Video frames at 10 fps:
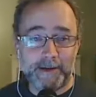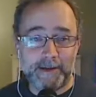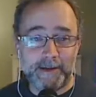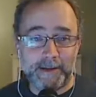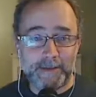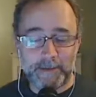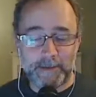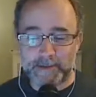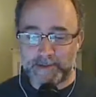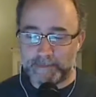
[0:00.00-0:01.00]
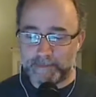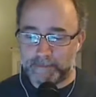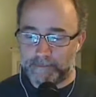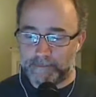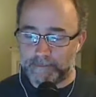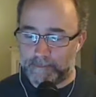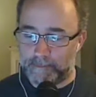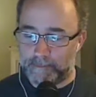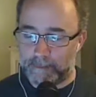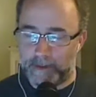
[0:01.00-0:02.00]
Eve, that was awesome.
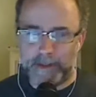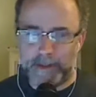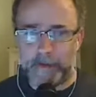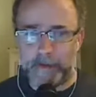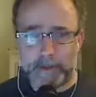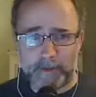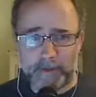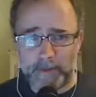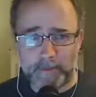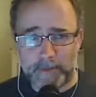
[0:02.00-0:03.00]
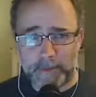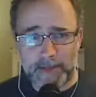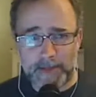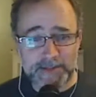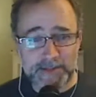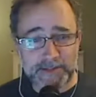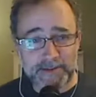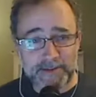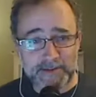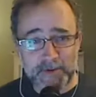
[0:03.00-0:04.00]
Anything about henges
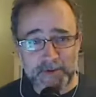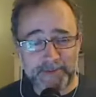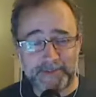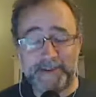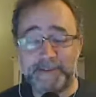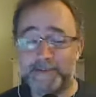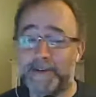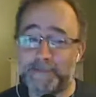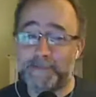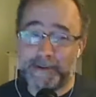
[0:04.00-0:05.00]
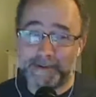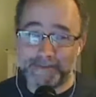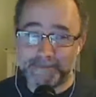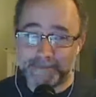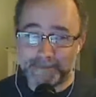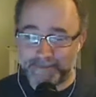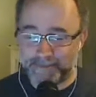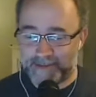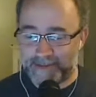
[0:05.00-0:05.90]
in general? I really find that.